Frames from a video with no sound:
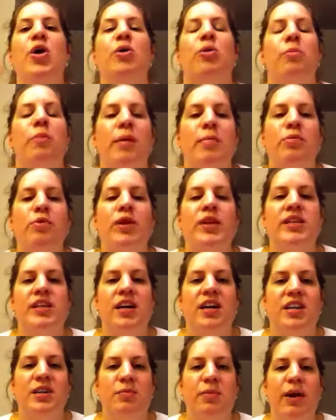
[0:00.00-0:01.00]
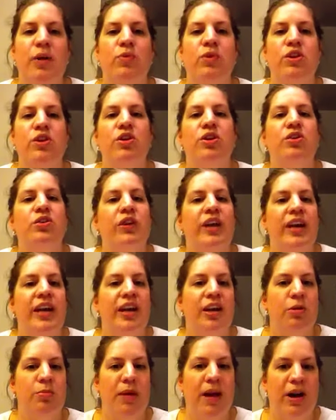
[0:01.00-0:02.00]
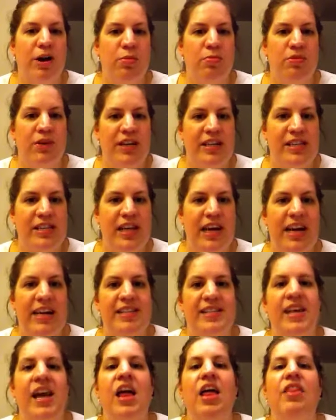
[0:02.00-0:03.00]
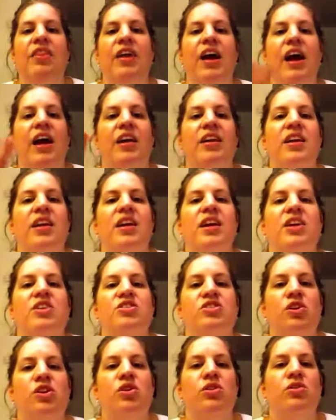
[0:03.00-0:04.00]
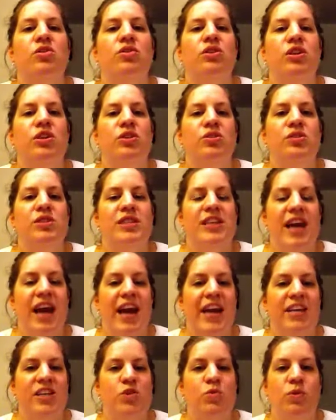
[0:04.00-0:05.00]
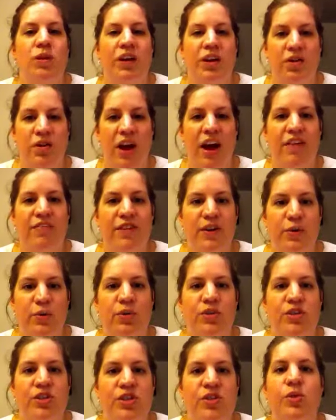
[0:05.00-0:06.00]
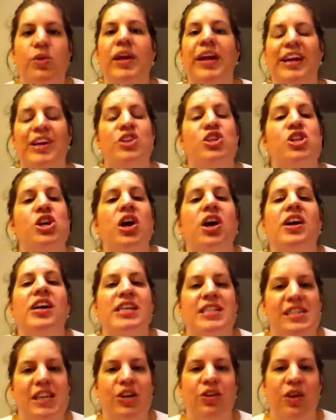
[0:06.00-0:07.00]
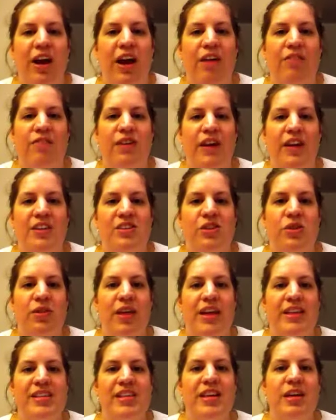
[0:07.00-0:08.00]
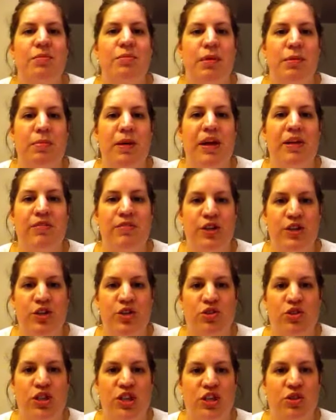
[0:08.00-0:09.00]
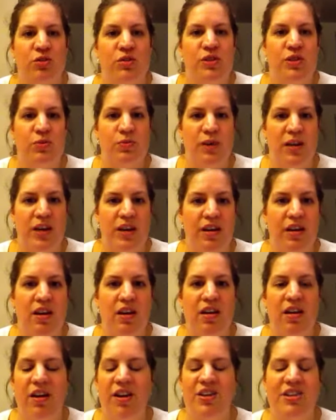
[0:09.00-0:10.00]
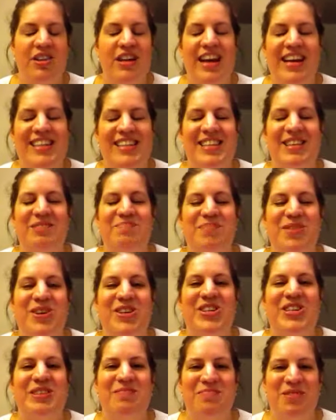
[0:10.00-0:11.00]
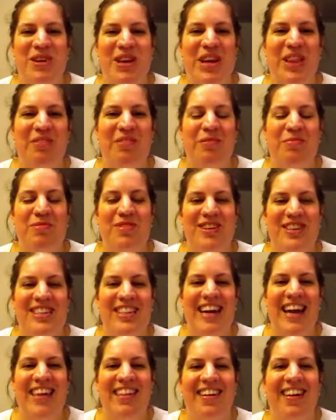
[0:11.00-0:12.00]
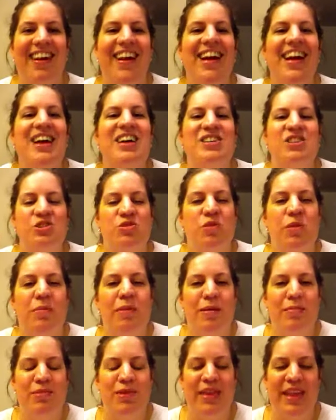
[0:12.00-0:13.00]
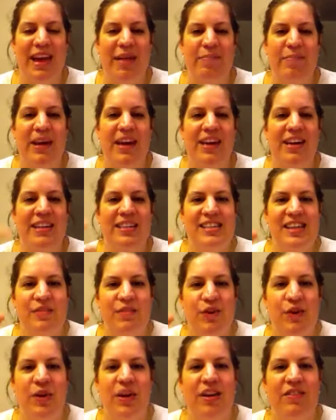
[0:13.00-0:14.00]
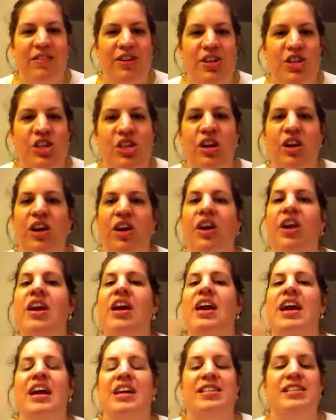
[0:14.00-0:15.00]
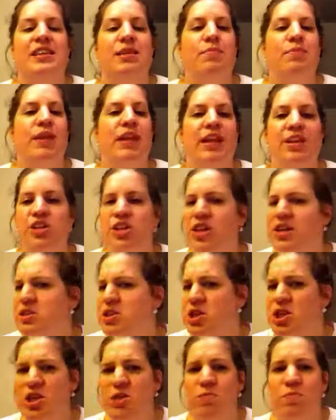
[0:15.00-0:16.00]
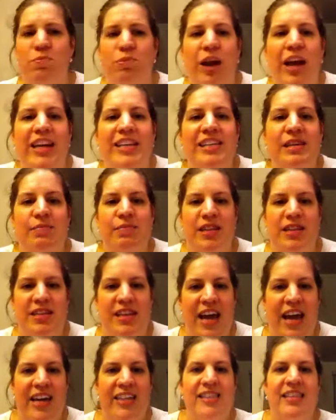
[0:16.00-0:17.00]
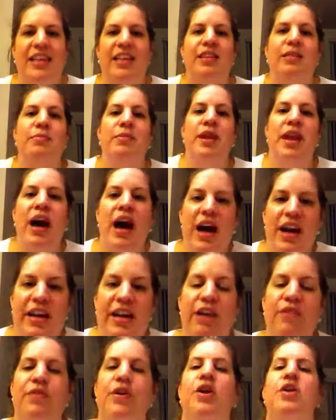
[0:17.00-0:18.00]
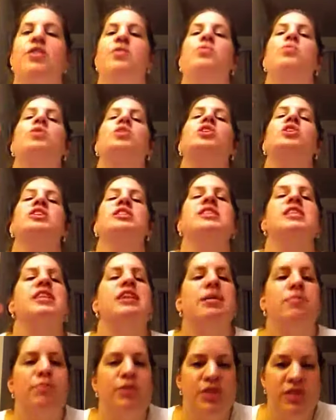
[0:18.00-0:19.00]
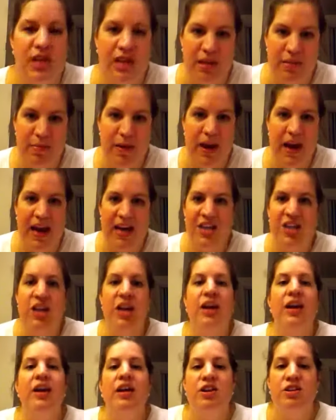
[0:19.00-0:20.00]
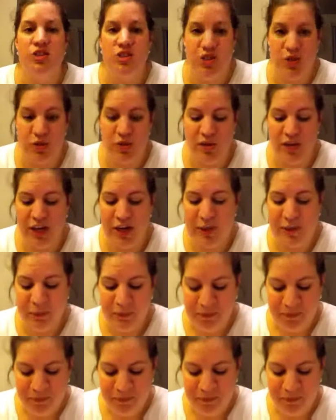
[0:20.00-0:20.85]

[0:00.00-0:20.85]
Remember, we talked about when you're creating your PowerPoint slides that don't use text when a graphic will do. Like a chart is a graphic, so that's going to be beneficial to you as the reader or as the person putting the report together to remember that, because if you can have a chart and something that just breaks up the text and the monotony of all the words and numbers on the page, do so.